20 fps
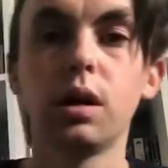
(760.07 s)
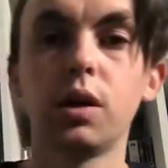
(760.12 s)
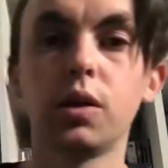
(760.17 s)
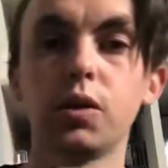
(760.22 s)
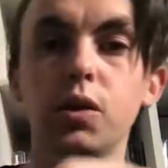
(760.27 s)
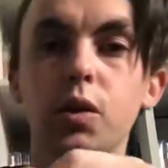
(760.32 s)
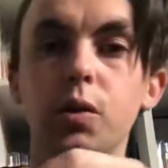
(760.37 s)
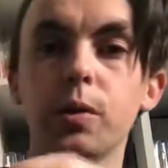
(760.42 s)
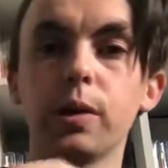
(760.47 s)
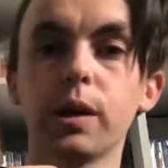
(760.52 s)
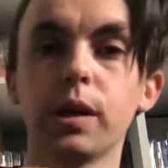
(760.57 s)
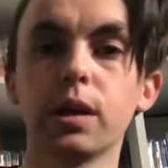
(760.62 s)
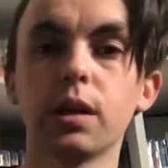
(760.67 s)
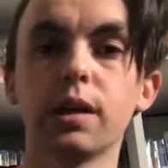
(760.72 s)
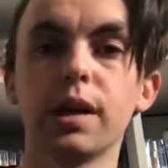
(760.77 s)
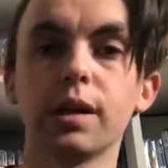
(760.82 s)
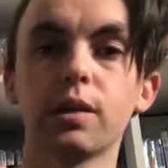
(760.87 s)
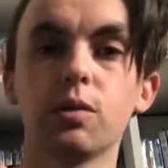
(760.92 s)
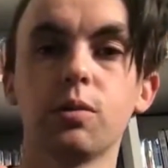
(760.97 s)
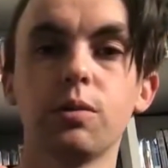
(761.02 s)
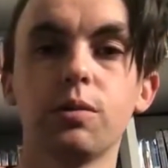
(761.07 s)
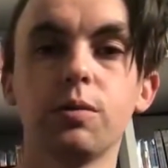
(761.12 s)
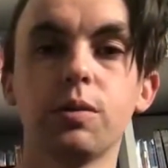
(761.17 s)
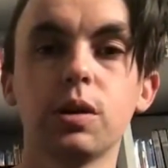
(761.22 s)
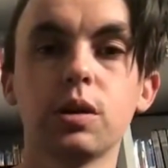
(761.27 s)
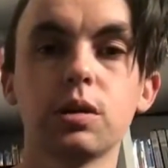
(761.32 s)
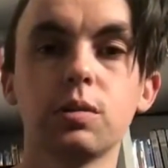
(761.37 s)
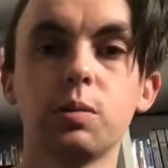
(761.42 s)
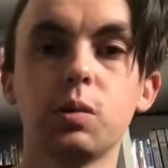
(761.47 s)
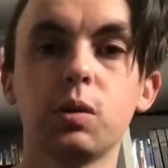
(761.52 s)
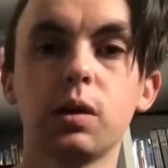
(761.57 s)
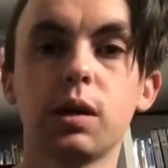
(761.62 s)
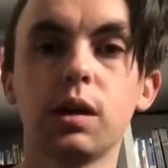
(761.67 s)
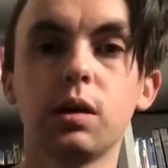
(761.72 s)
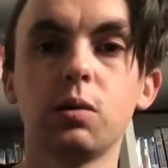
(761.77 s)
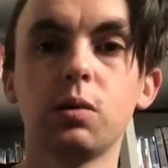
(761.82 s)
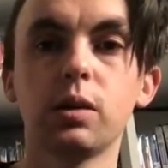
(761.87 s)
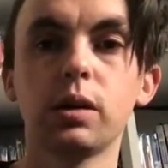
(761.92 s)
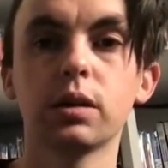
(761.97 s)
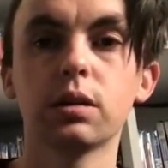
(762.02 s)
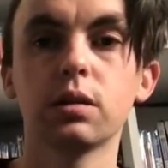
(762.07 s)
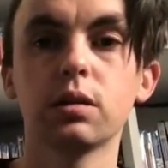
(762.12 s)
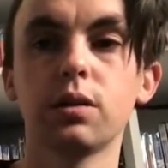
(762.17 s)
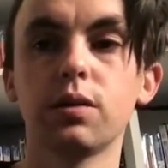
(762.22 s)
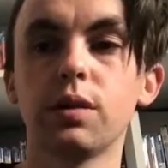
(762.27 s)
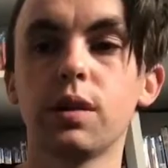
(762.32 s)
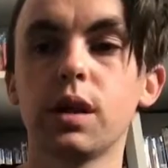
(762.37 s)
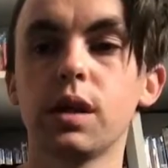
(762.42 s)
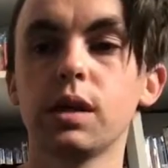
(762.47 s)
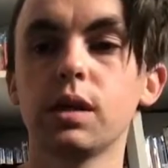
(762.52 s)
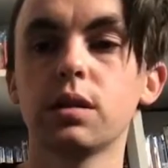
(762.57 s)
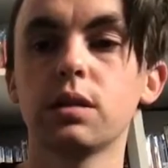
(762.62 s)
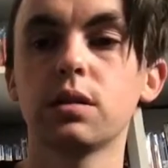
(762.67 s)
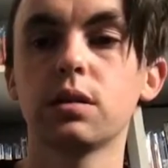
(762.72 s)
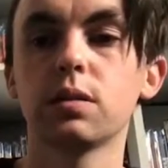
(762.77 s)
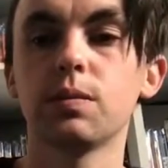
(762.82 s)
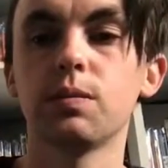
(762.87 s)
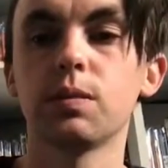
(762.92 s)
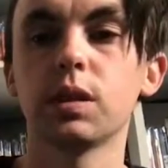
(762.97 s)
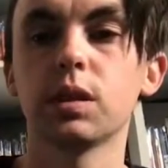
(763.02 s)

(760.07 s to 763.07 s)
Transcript: I do really like the reversible artworks on these.